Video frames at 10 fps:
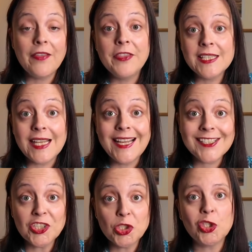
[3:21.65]
And this
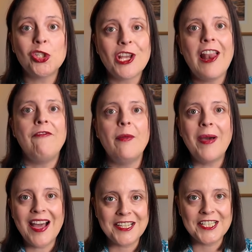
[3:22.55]
isn't just clever
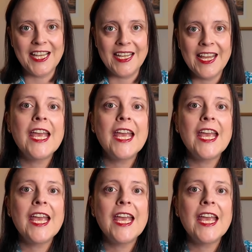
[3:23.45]
marketing,